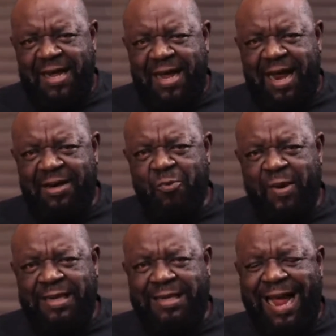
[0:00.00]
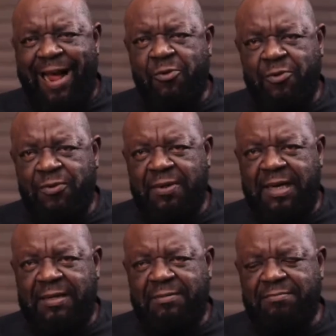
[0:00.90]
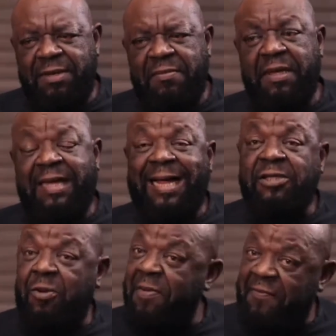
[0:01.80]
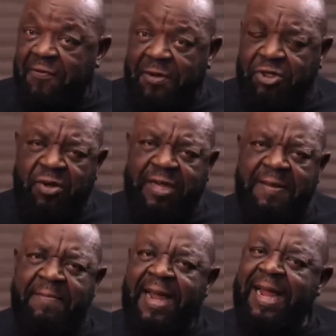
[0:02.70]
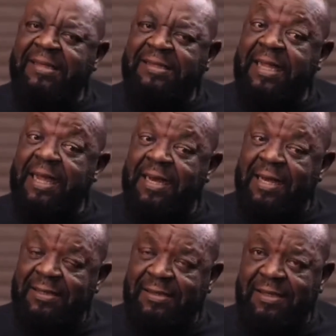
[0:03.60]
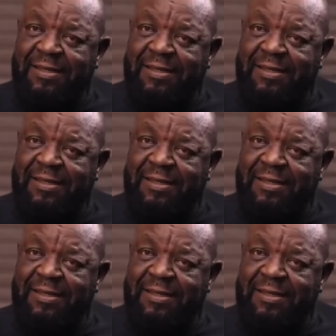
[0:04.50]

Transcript: and went out and maybe got some information, came back and said, hey, listen,